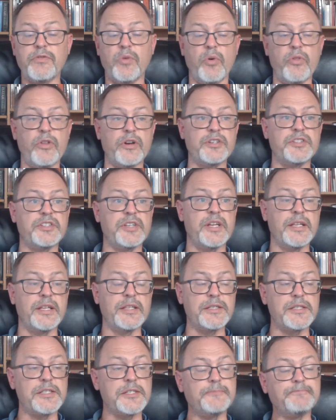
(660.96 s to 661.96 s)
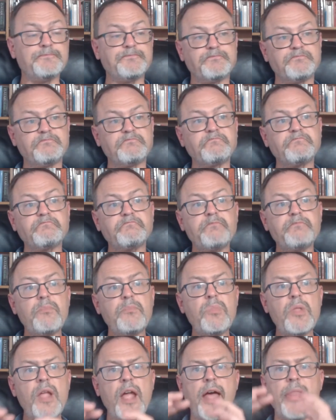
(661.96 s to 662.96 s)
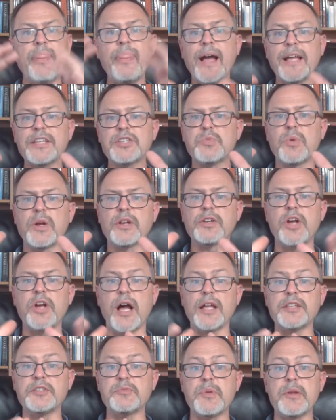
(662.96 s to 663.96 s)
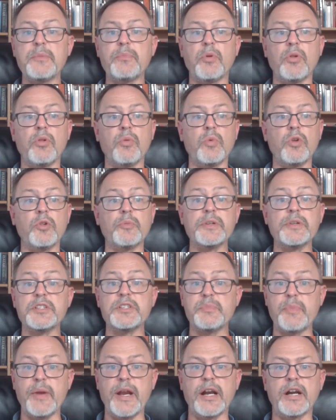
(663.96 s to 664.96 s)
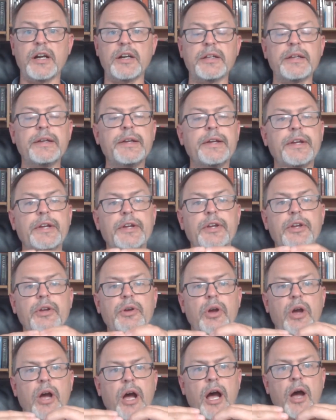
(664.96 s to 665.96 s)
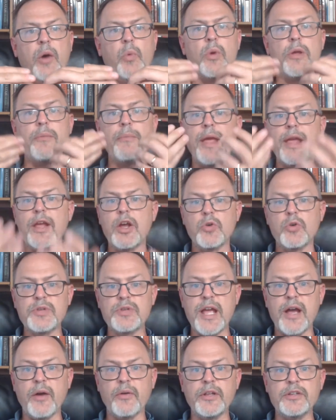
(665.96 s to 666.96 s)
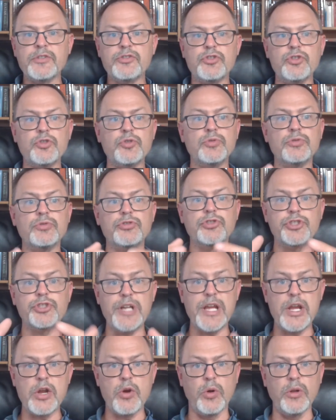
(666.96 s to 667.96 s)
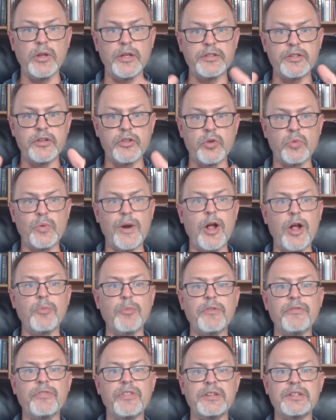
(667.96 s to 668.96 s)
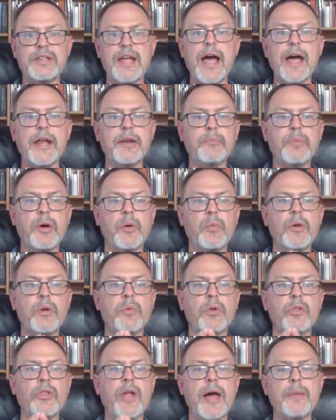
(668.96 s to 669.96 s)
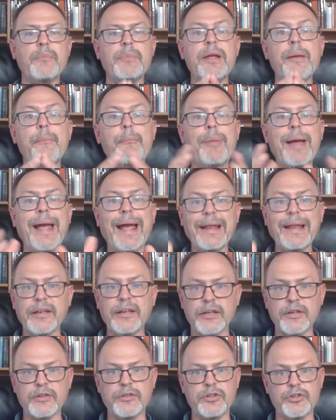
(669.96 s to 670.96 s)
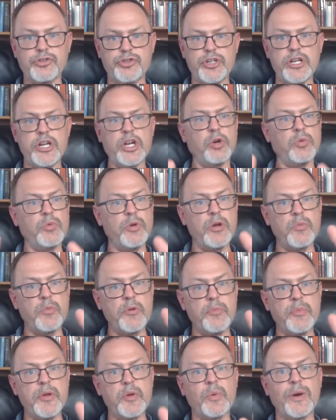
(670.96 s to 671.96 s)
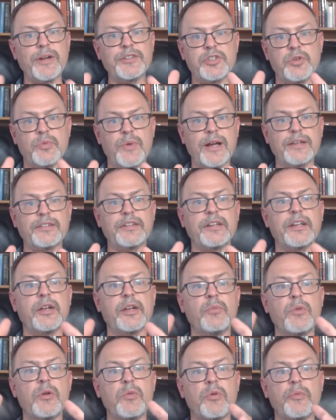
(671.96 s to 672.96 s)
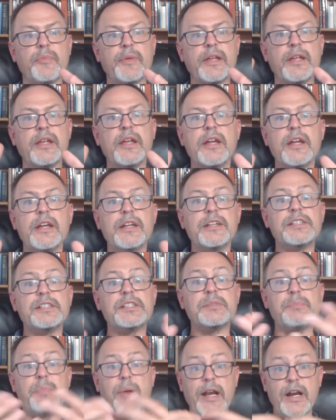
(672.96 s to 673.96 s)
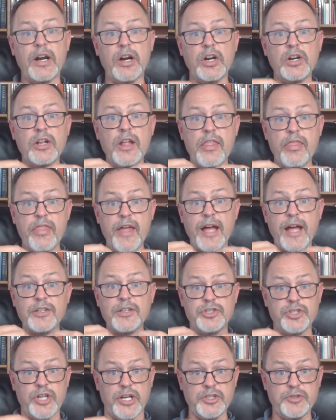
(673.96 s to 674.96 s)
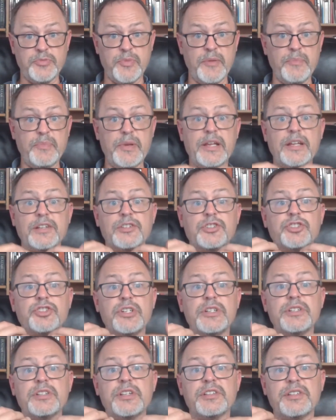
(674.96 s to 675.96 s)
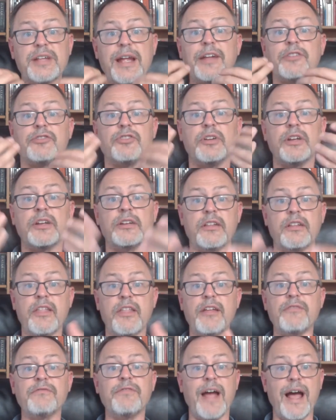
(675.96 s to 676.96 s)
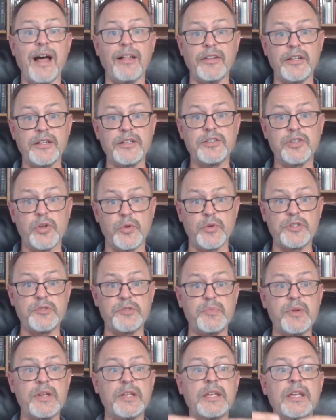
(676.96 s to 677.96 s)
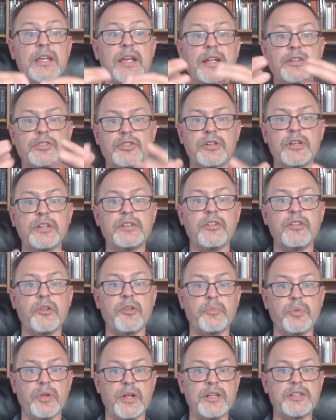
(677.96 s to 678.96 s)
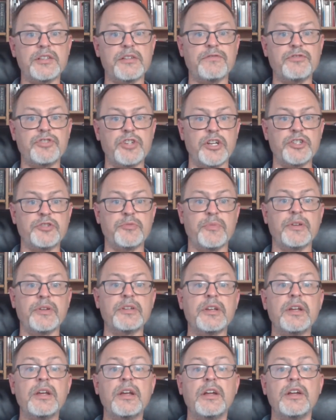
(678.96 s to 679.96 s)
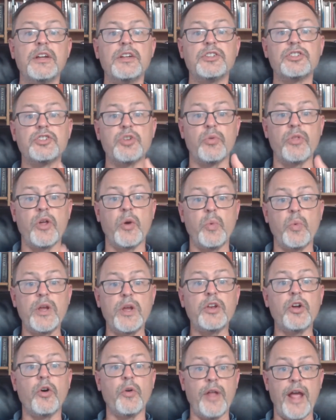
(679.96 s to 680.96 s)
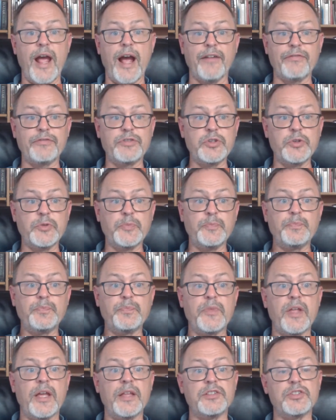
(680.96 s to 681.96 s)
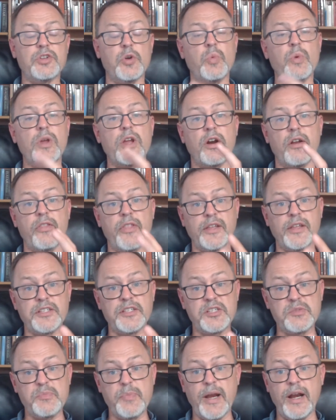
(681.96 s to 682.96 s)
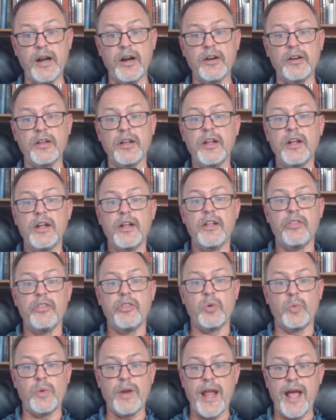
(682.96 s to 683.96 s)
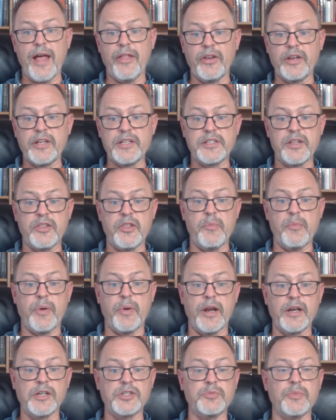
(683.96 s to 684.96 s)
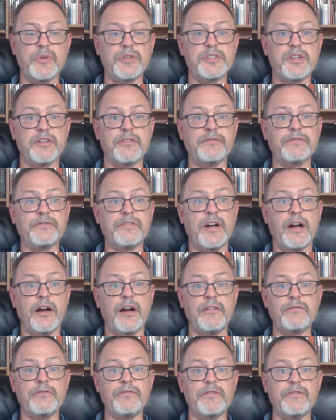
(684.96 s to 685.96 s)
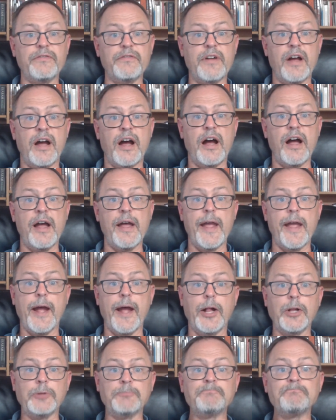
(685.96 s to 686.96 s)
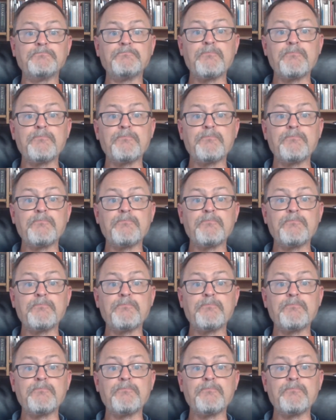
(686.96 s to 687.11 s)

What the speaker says: for their sins. And that's what God's people will be spared. We may go down into Sheol, into the realm of the dead, but we will not be abandoned to Sheol. We will be resurrected, and we will be spared that judgment, because Jesus entered into that valley, so to speak. He entered into the place of judgment so that we don't have to. And so we are then spared the realities and the punishments of hell.